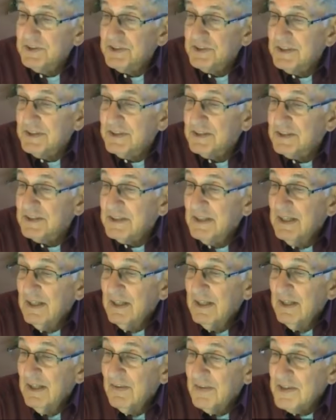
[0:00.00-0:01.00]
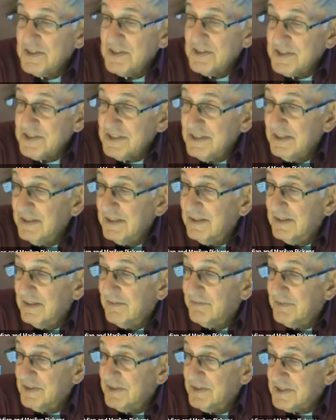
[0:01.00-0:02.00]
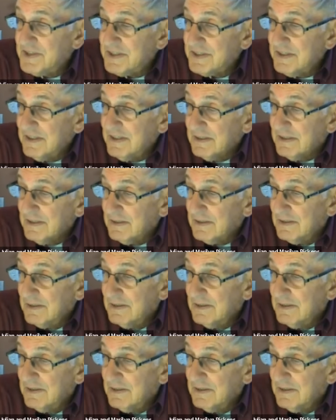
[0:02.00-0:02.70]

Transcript: is the sin of deceit.